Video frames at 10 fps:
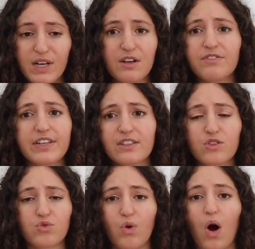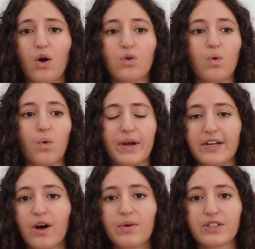feels wrong or we
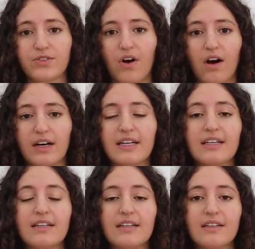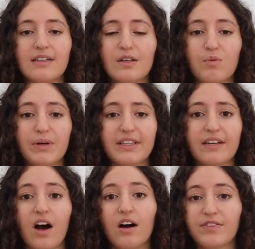know is wrong, but
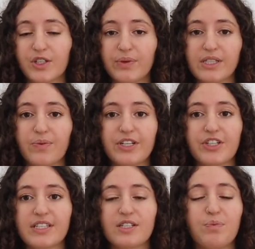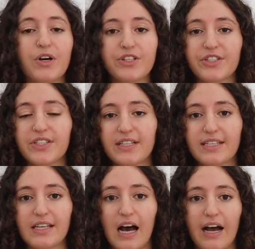then afterwards we just push it to the
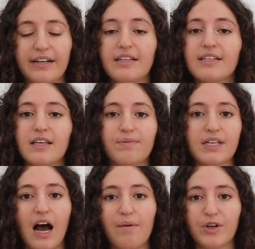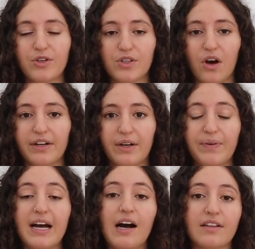side. Some time goes on and
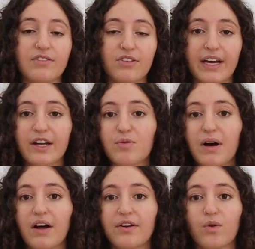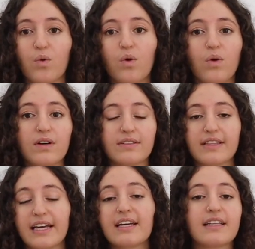we either forget about it or
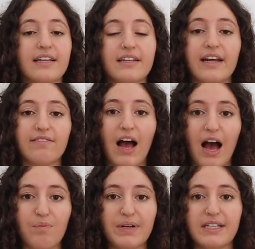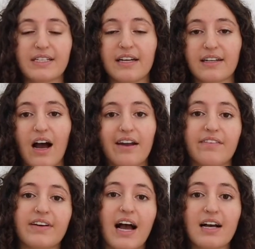think that it never happened and kind
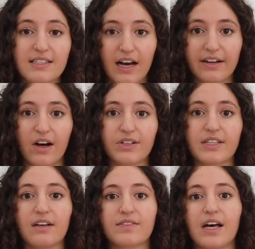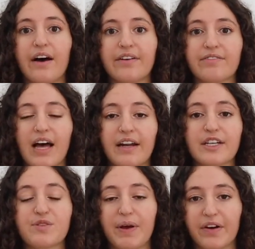of gaslight ourselves out of that
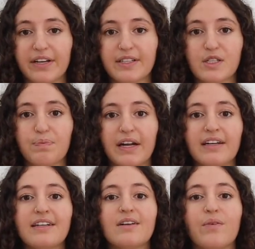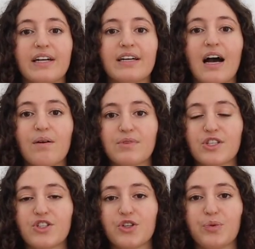experience. But when it
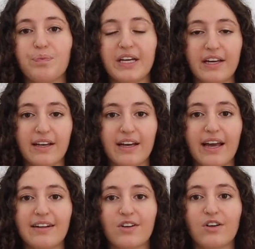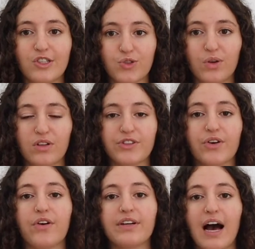comes to being in control of
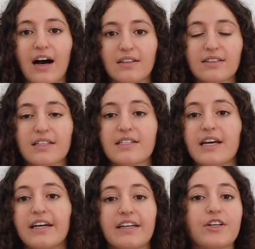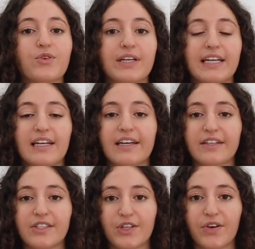your own health and taking your healing
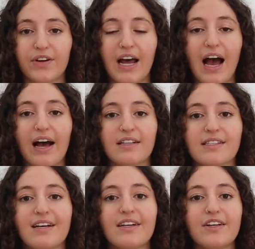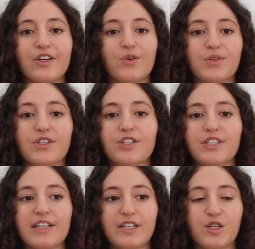into your own hands, you also
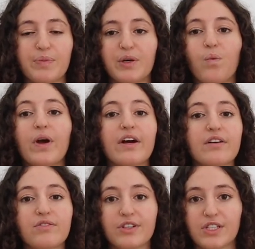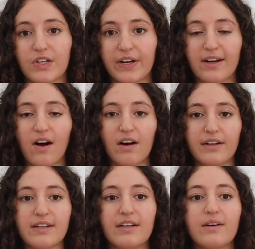just need to be aware of what's going on